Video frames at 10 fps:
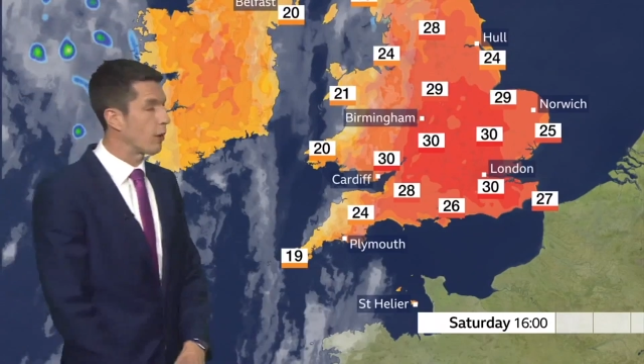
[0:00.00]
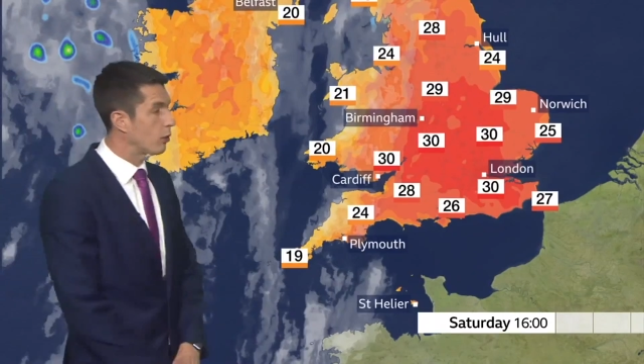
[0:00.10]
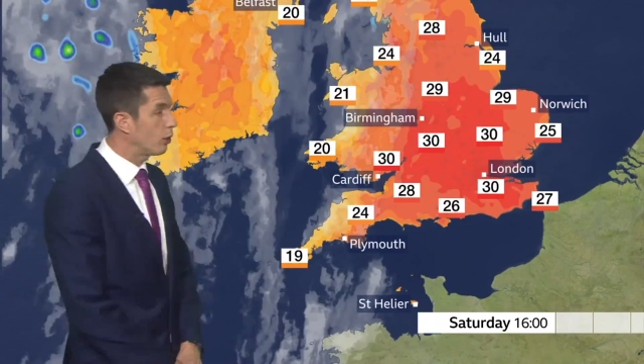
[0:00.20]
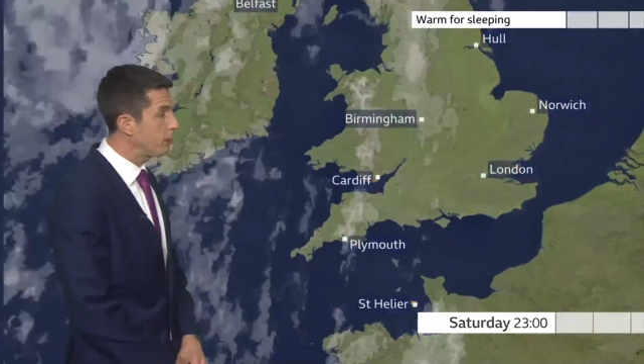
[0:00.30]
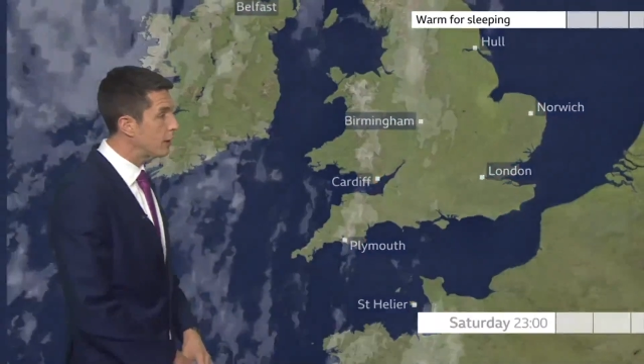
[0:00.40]
where
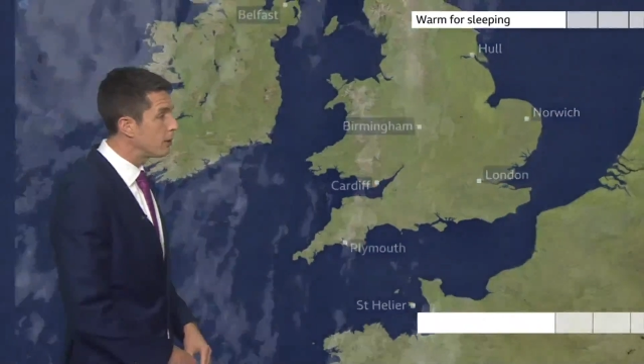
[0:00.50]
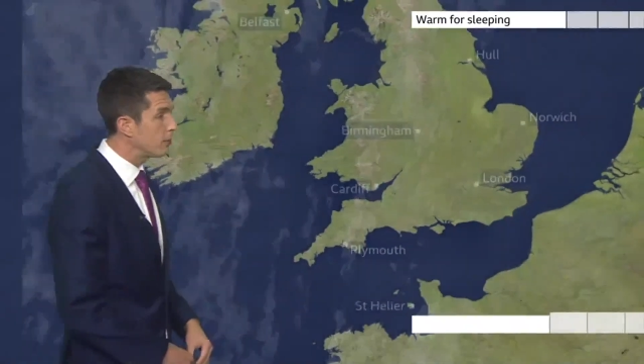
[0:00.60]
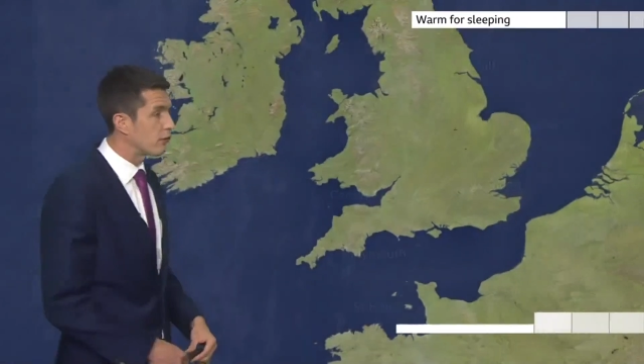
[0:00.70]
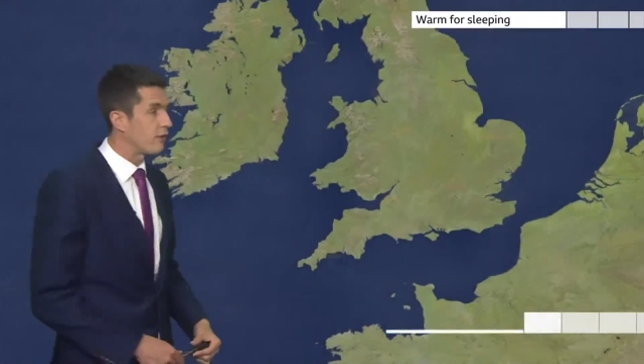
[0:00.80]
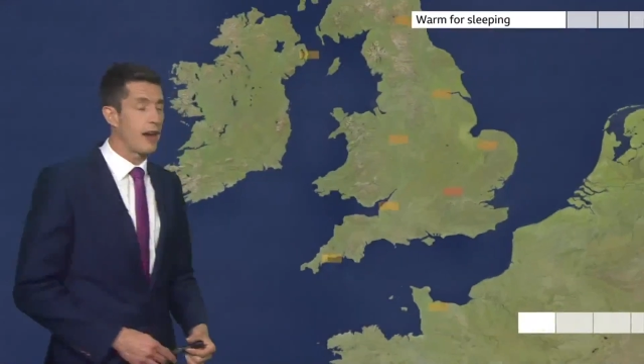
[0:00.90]
there will be a
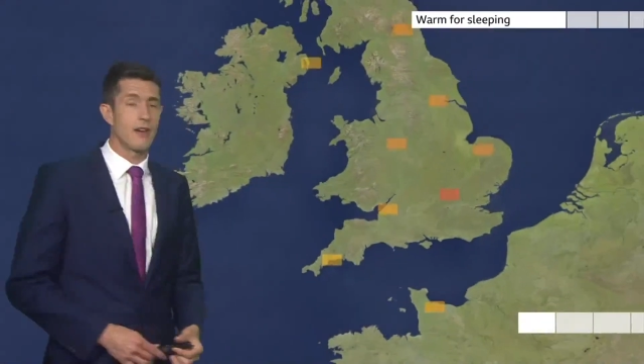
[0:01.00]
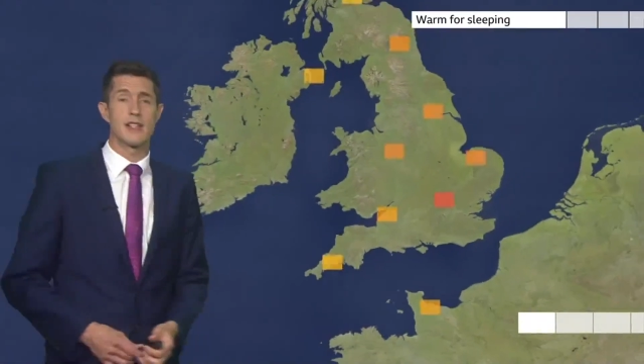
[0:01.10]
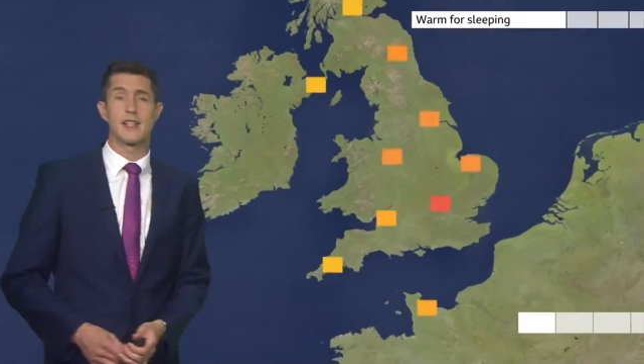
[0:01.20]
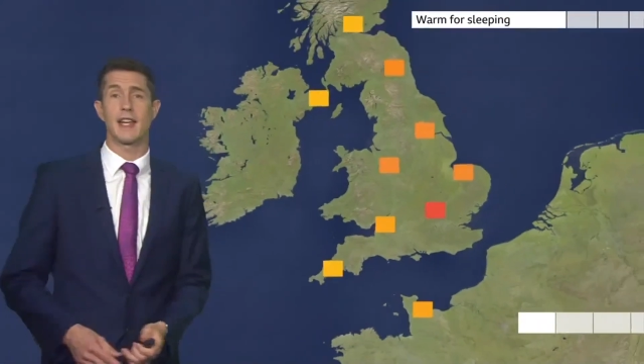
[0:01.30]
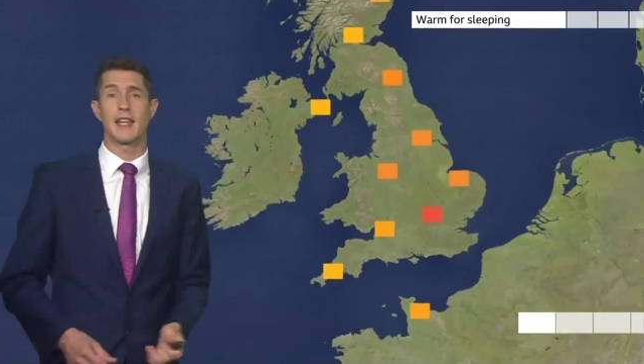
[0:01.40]
number of
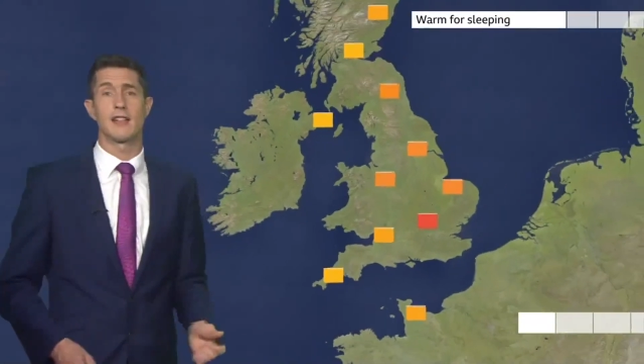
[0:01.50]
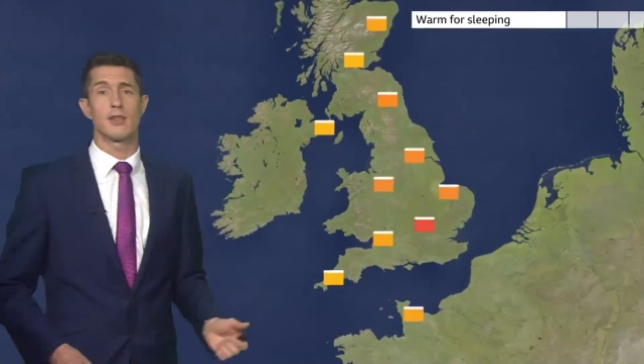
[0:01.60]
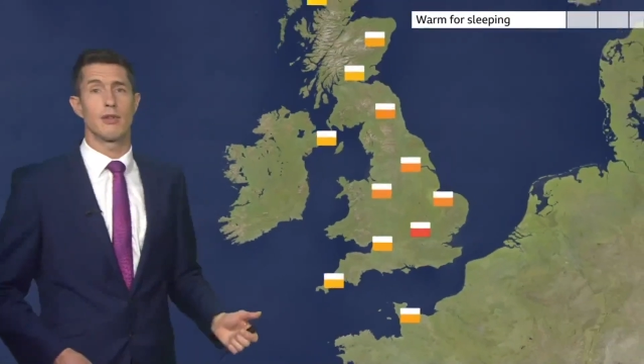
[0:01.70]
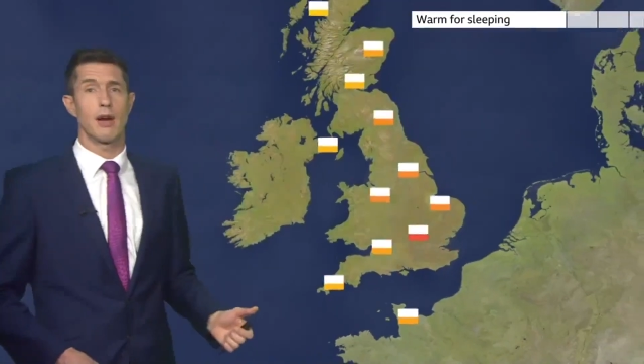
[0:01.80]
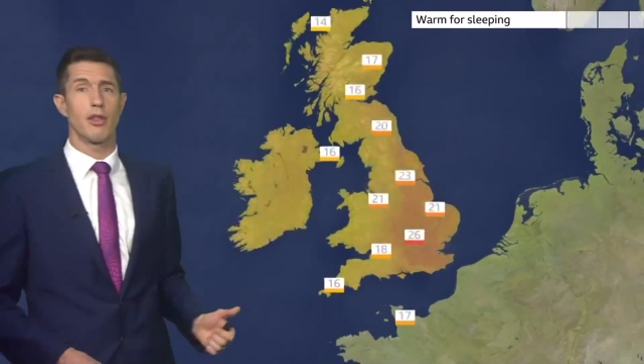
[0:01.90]
areas getting
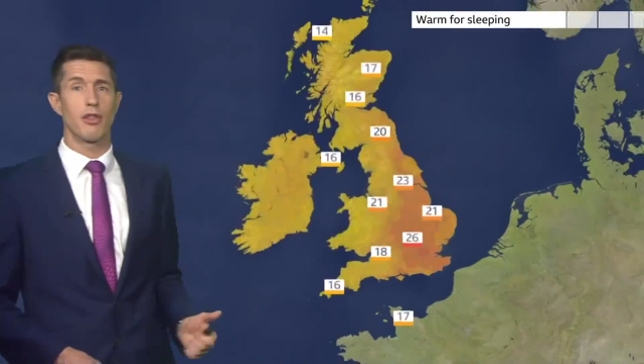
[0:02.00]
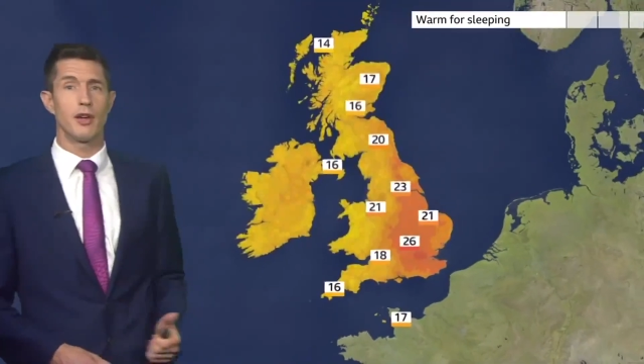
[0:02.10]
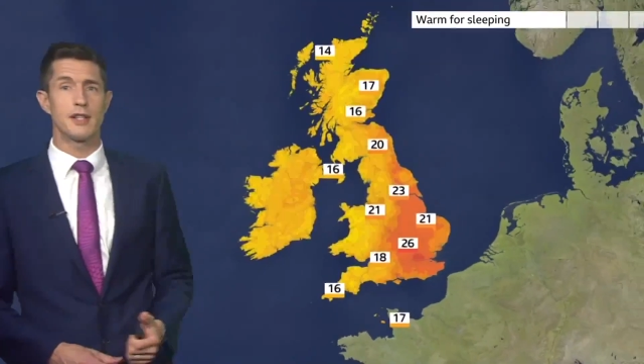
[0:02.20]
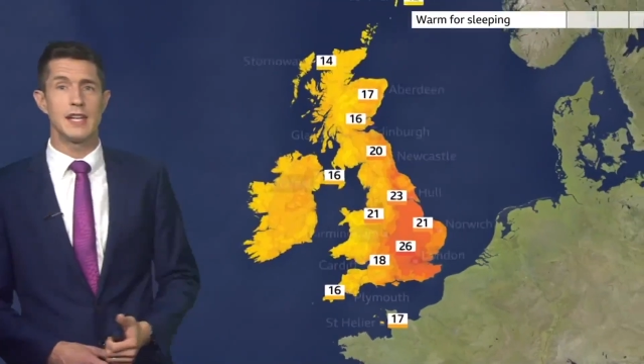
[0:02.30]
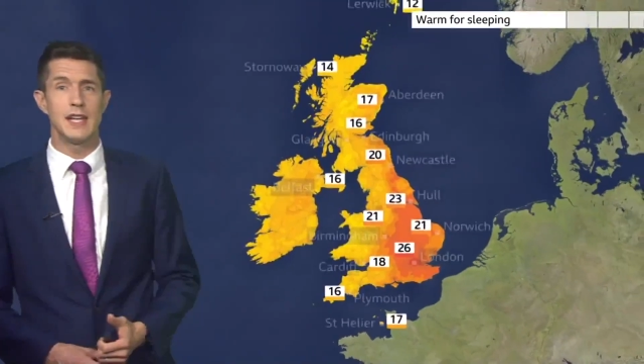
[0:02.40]
to around
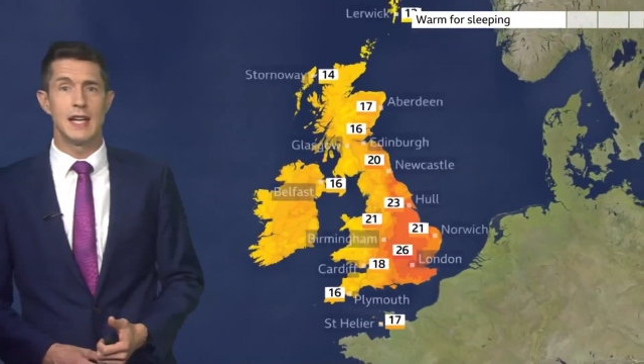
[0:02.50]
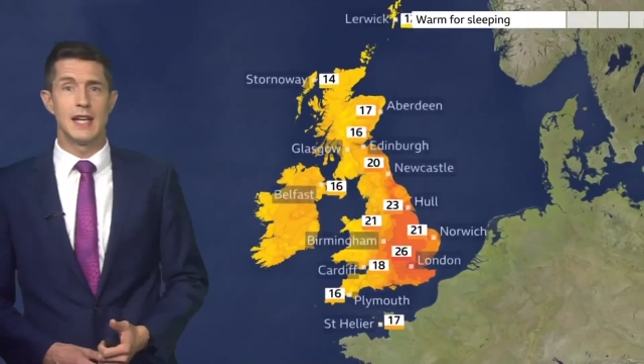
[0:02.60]
30,